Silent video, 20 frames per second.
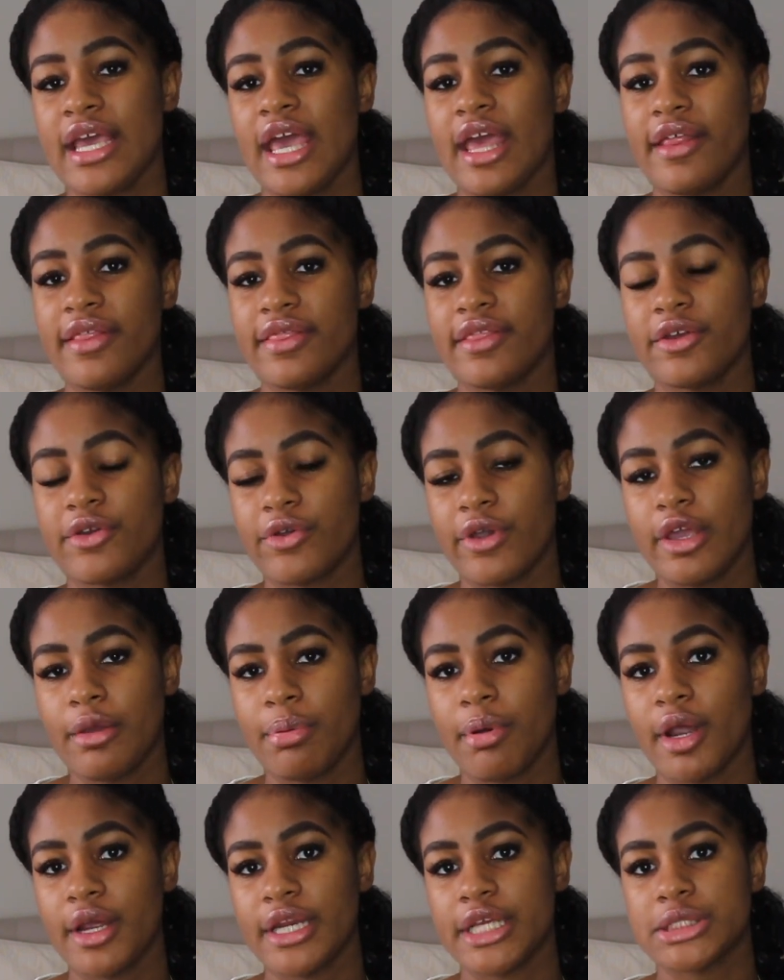And the great
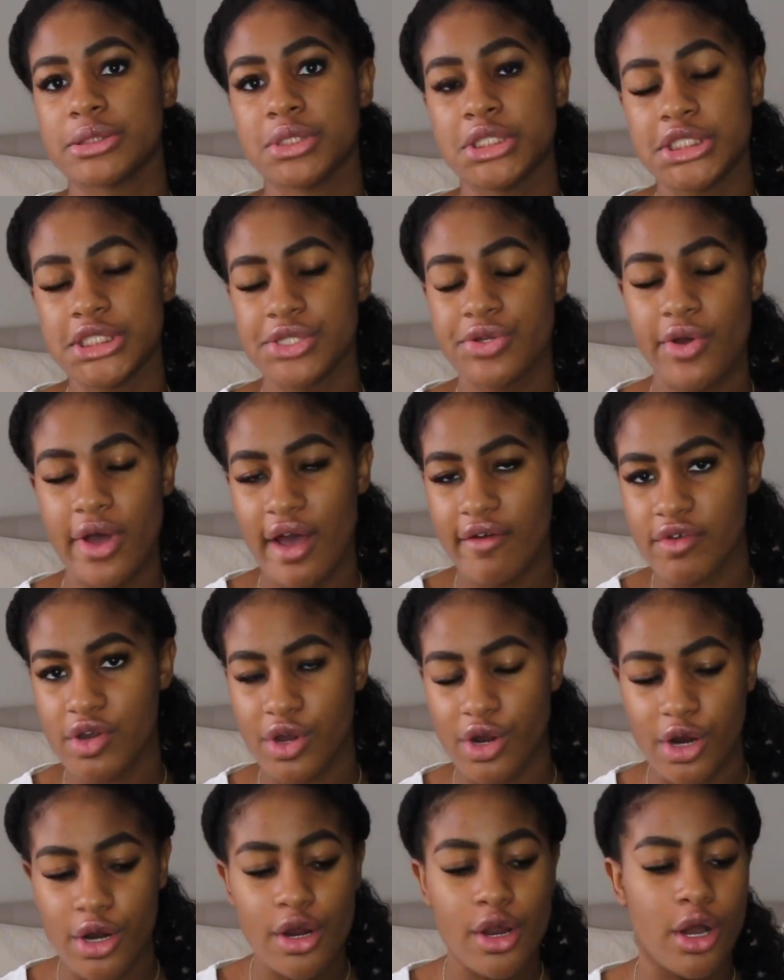part is we still have a
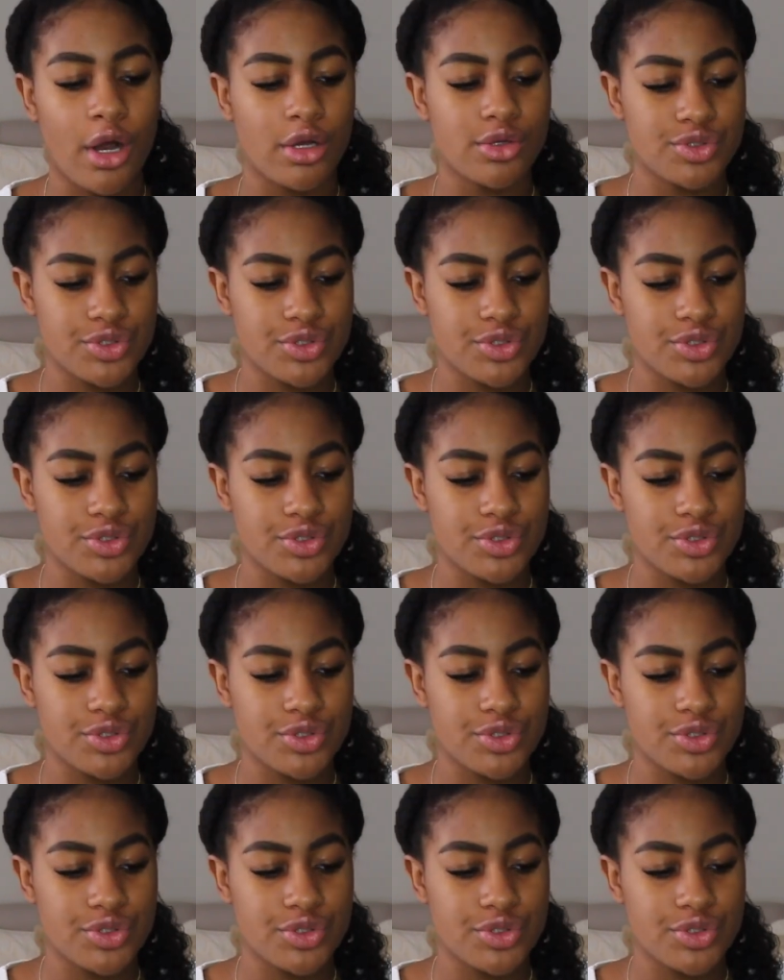curl,